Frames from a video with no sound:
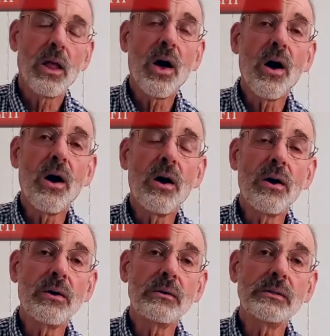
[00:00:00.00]
A
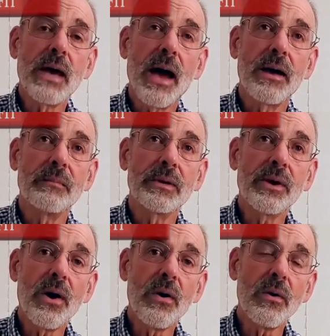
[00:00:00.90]
long time
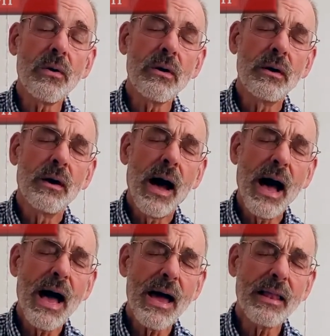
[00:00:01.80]
ago
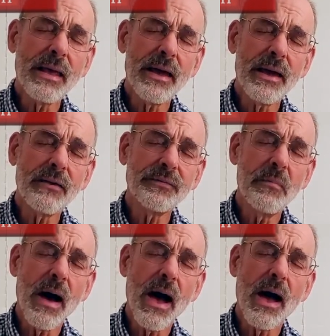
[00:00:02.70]
I
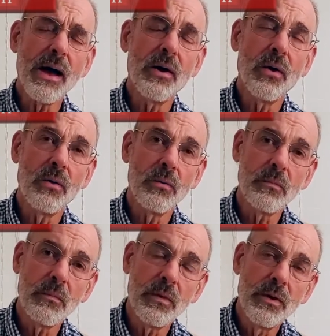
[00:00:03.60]
left my
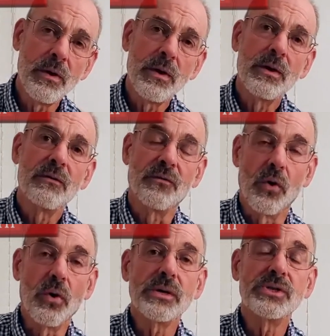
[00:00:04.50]
home
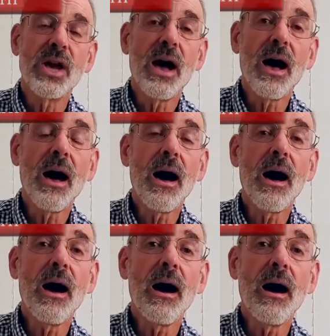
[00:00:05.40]
for a
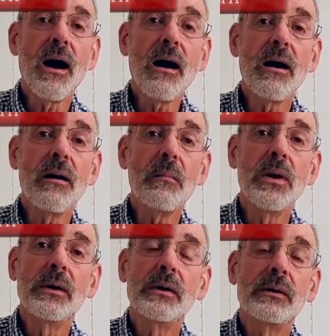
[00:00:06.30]
job
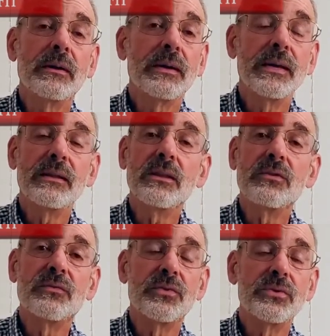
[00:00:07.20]

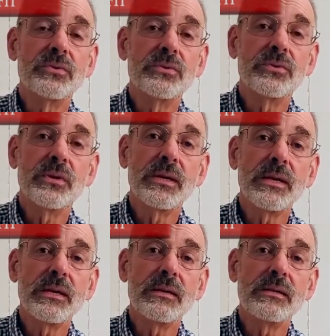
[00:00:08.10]
in the fruit
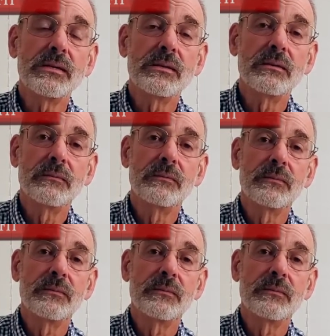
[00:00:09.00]
trees,